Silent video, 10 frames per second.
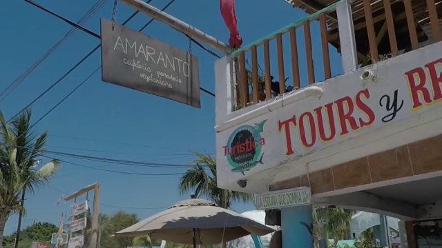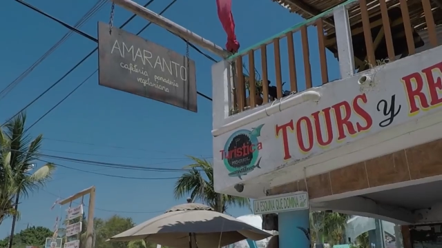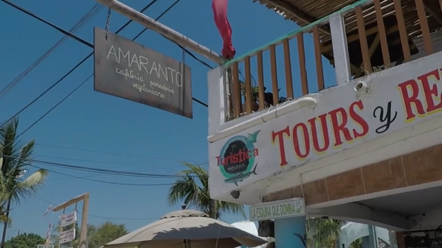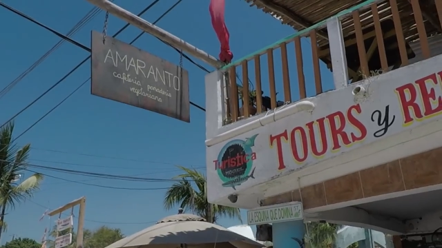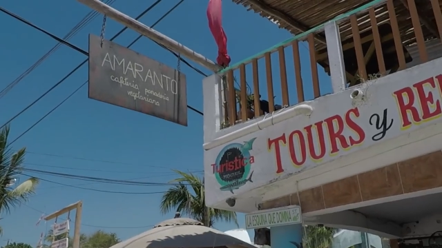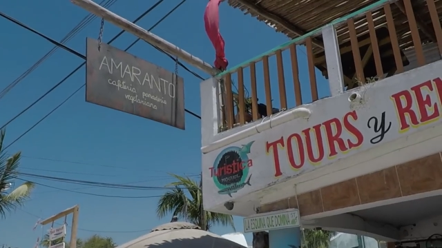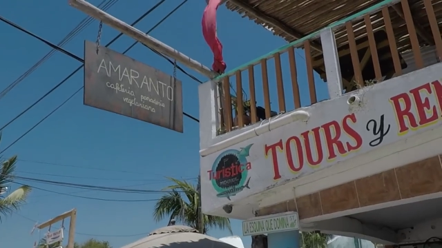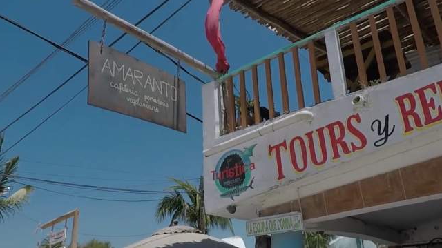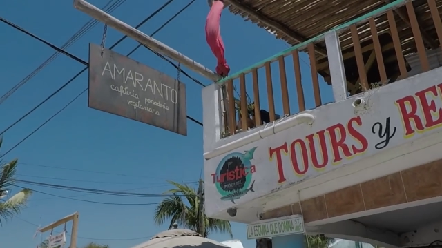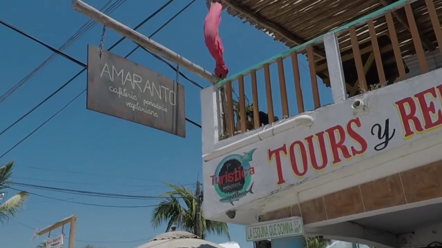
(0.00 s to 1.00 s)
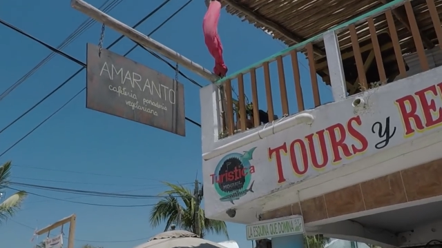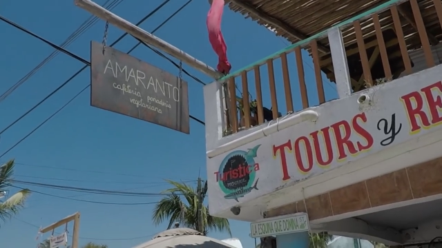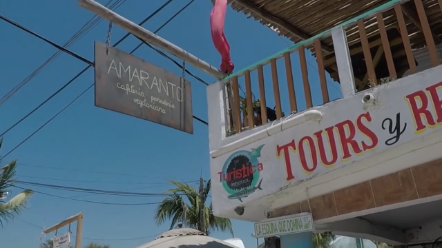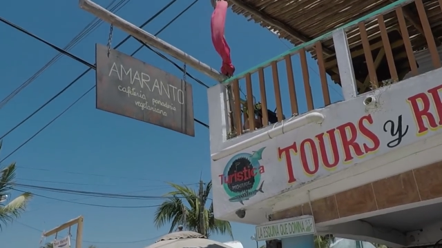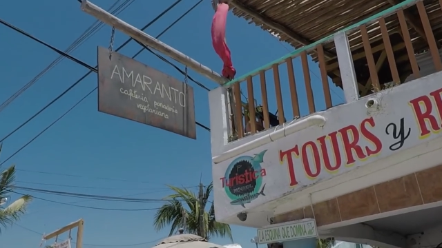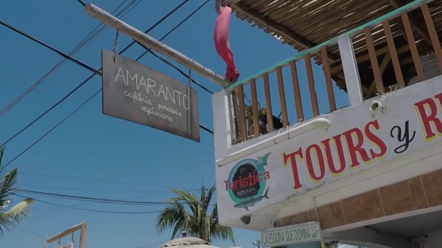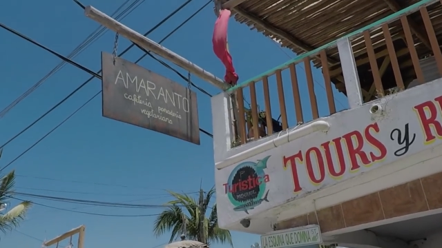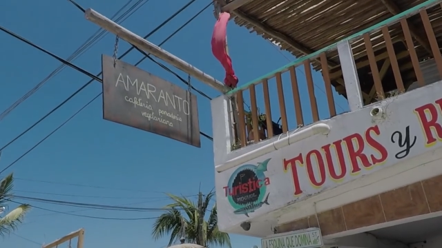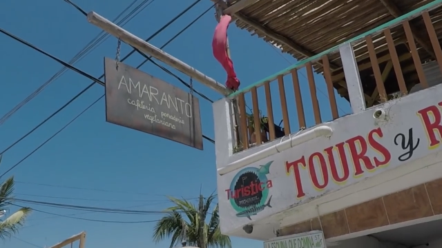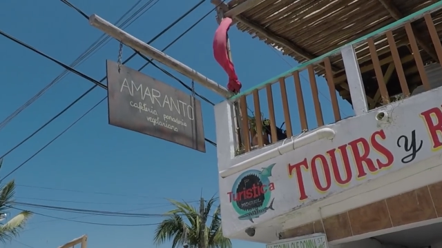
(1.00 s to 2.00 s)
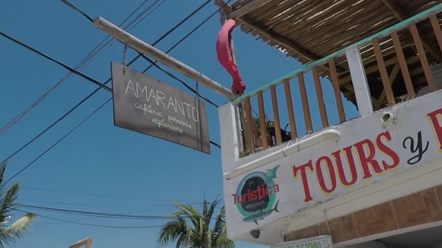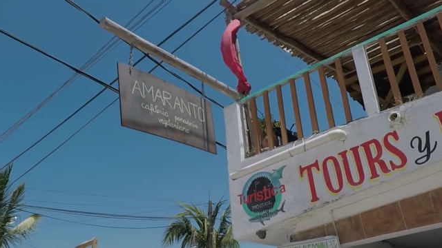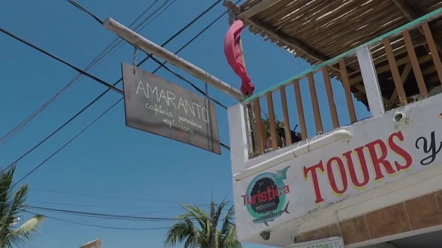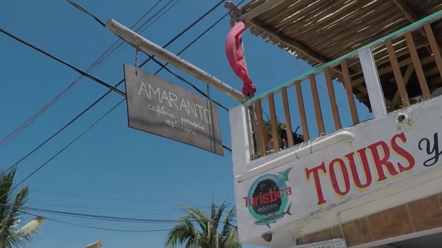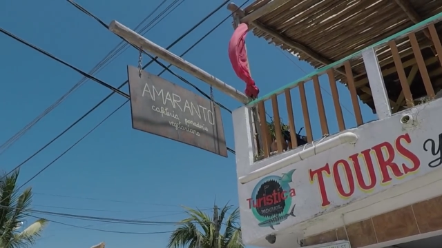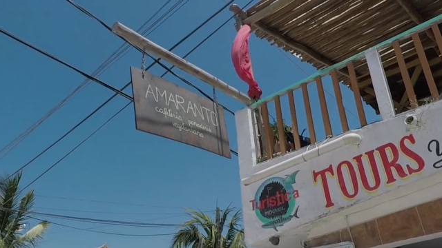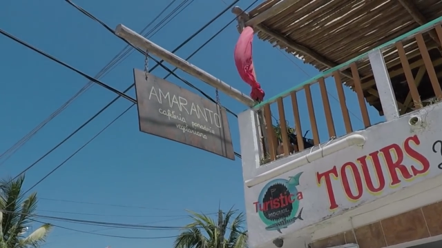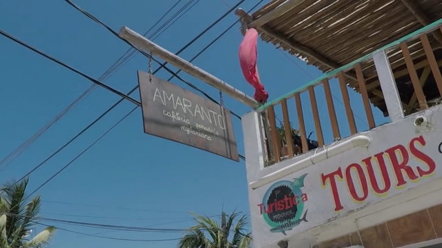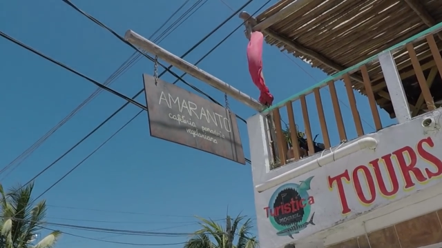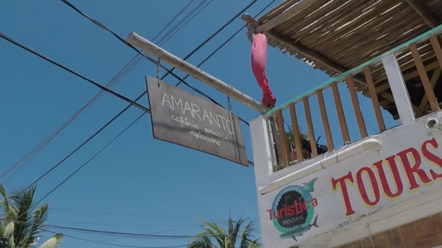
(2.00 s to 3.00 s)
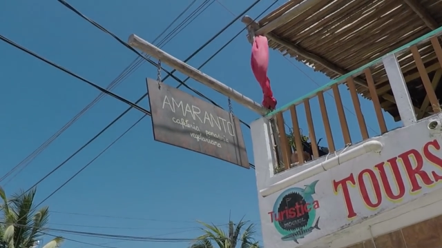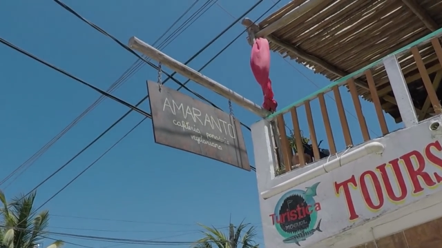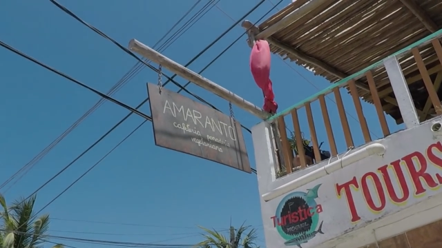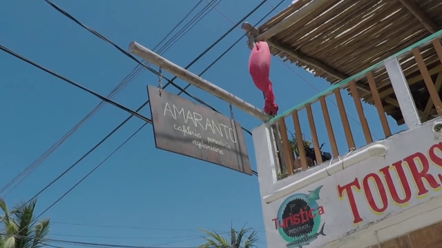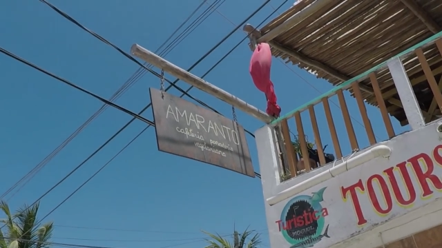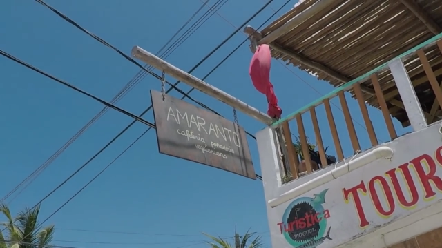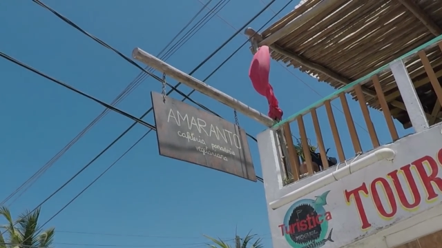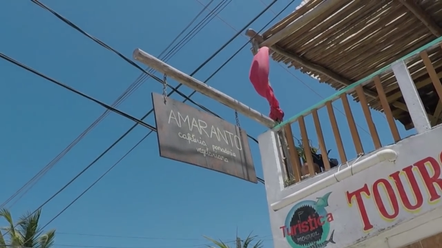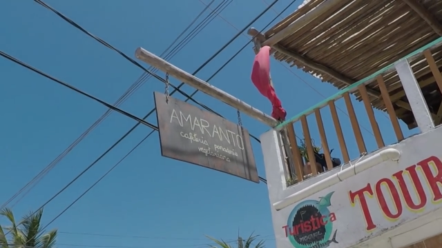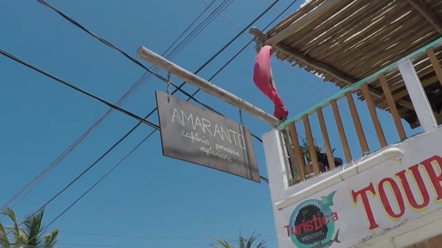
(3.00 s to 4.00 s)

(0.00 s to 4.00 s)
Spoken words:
No face is visible, so there are no lips to read.